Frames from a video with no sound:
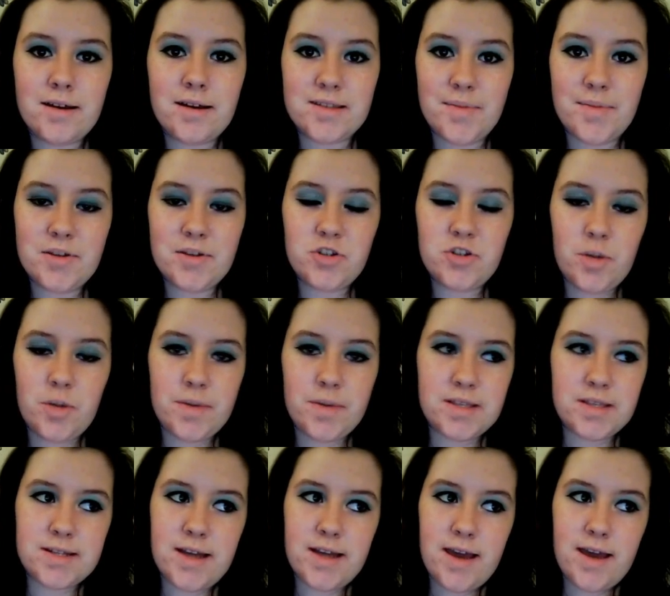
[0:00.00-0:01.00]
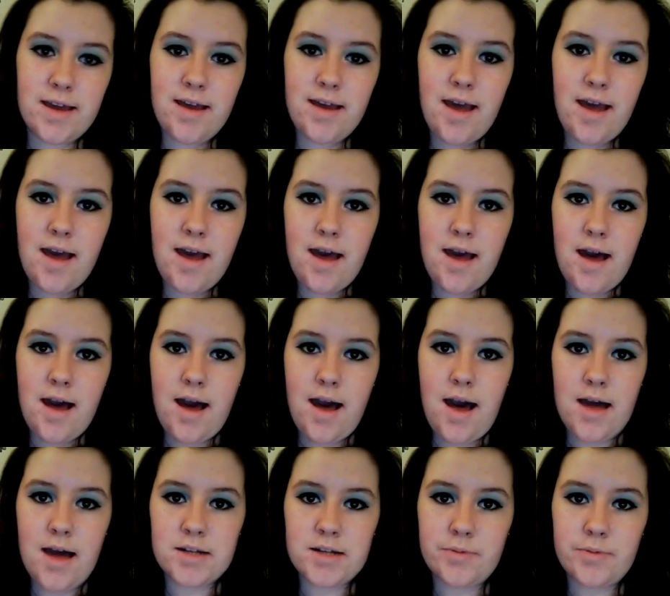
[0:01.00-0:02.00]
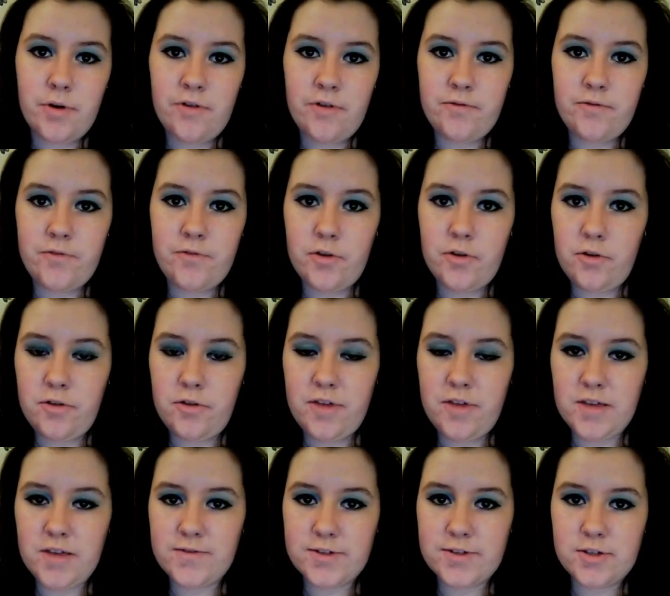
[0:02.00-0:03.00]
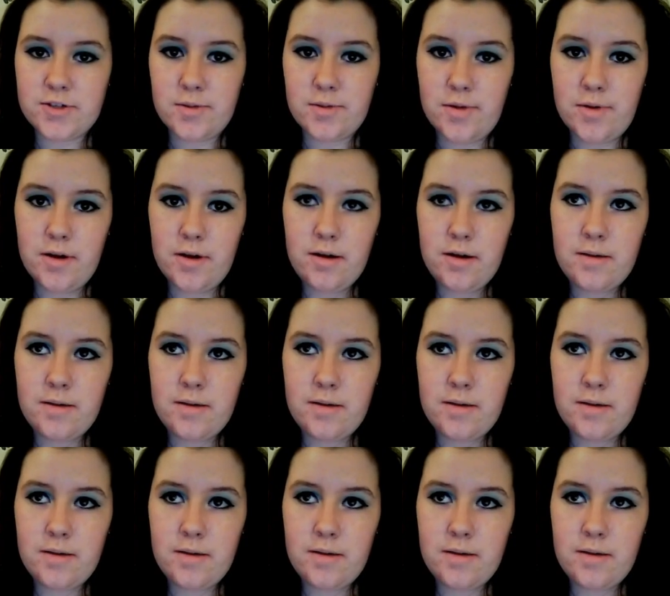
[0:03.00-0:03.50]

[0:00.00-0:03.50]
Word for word: I've been shopping today and I bought a few new things for summer